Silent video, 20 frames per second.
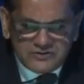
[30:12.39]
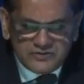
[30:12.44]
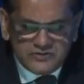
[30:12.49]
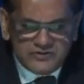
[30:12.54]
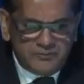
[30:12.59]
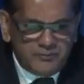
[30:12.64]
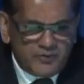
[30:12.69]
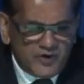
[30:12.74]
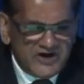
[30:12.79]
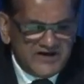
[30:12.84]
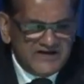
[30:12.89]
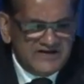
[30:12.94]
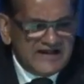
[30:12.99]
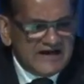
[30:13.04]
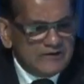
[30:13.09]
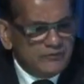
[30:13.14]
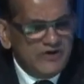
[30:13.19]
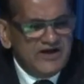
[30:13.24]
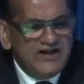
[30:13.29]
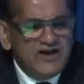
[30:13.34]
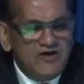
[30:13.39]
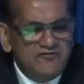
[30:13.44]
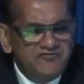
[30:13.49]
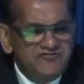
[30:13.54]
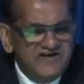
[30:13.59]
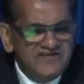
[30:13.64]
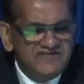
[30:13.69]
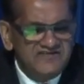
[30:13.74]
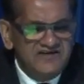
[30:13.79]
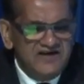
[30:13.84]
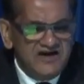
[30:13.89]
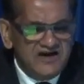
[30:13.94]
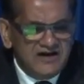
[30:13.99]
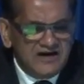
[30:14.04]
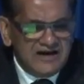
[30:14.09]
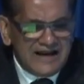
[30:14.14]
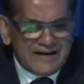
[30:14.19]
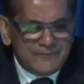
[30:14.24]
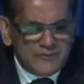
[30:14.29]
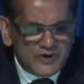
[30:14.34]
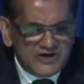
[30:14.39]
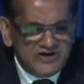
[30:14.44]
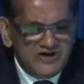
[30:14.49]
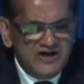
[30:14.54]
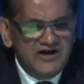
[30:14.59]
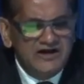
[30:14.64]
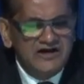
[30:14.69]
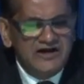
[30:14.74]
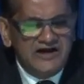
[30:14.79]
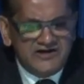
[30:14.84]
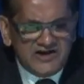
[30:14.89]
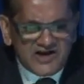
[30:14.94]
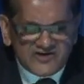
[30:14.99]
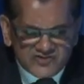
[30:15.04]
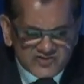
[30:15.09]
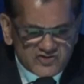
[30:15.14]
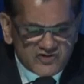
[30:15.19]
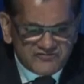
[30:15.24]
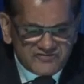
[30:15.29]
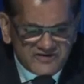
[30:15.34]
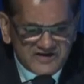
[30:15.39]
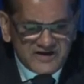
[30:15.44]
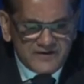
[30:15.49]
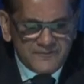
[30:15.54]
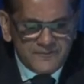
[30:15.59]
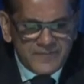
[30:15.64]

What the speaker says: to the point that we are now facing a climate catastrophe.